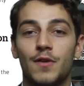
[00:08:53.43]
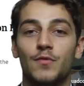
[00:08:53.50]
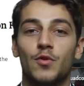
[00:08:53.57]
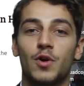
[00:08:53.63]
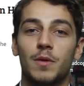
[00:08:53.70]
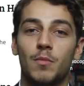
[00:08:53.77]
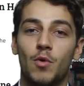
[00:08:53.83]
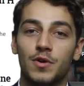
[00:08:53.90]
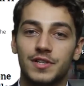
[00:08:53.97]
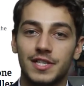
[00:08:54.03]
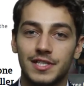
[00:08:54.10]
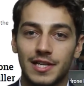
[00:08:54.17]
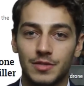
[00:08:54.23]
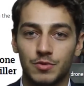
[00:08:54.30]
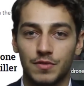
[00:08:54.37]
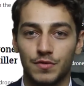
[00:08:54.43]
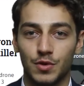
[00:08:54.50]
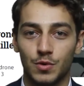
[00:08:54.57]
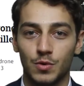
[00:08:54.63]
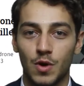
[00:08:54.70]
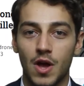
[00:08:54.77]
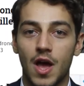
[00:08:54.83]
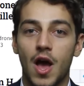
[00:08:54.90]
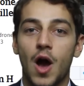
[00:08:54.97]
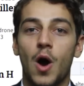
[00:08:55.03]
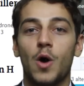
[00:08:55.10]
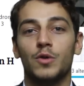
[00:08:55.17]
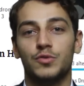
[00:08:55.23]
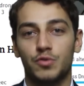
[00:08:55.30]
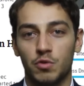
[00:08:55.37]
for a more detailed review
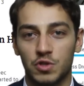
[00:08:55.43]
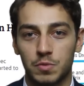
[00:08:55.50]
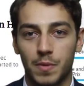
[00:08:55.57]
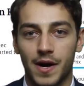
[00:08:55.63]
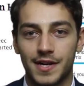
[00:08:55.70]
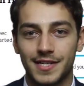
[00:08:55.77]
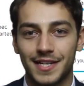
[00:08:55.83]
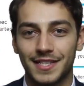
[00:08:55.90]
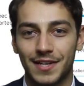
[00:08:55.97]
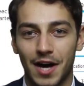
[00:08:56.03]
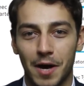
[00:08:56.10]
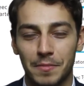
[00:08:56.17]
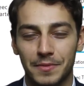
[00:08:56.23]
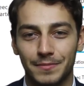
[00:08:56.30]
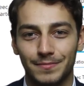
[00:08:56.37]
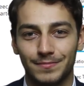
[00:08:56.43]
on dronesbuyer.com.